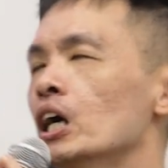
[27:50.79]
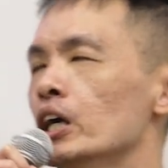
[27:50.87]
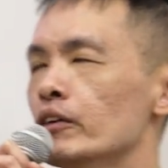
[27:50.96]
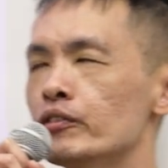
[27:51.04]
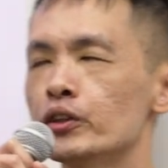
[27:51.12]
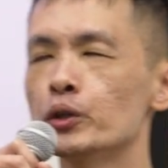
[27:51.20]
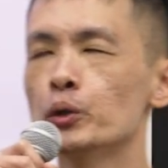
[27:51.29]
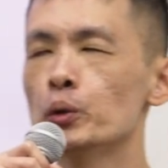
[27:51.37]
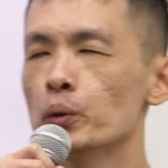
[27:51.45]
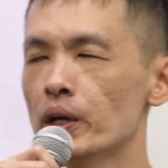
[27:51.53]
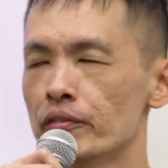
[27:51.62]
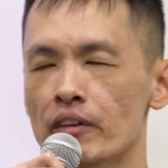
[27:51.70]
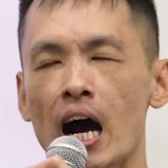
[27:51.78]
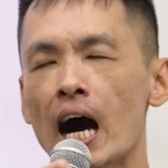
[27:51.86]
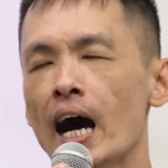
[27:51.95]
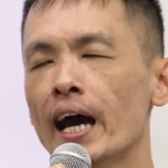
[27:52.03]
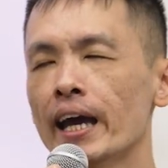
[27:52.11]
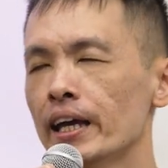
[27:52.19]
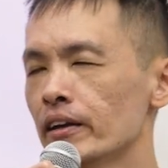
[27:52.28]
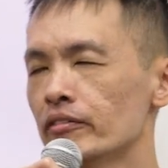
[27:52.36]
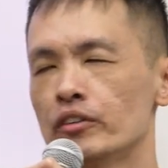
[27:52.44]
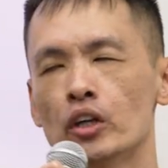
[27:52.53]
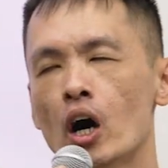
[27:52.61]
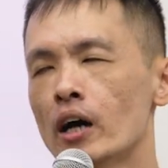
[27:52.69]
if you, if I, if
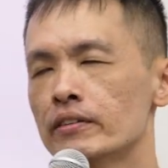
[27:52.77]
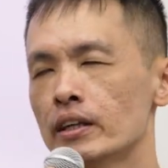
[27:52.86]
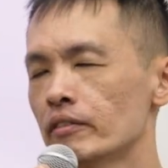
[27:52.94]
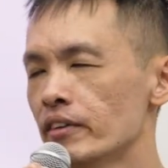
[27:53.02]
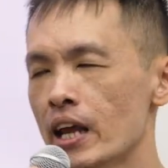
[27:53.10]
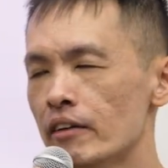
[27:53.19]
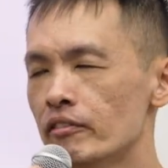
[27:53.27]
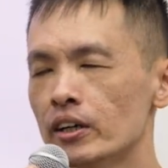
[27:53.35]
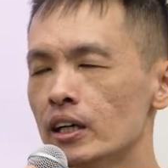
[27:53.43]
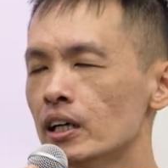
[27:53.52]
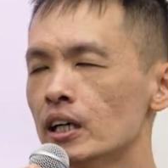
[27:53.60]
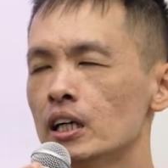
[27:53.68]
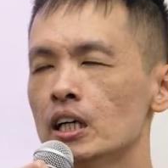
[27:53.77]
not, if never,